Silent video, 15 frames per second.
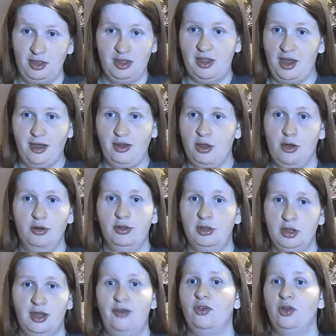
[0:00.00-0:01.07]
the
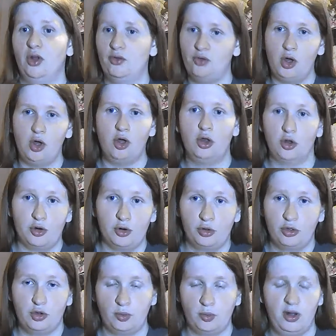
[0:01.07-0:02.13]
devil of all earth
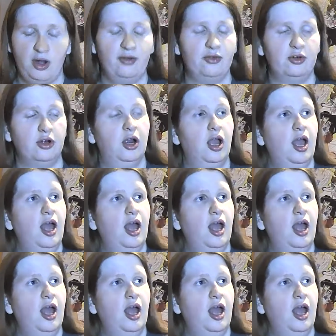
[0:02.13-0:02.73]
or whatever.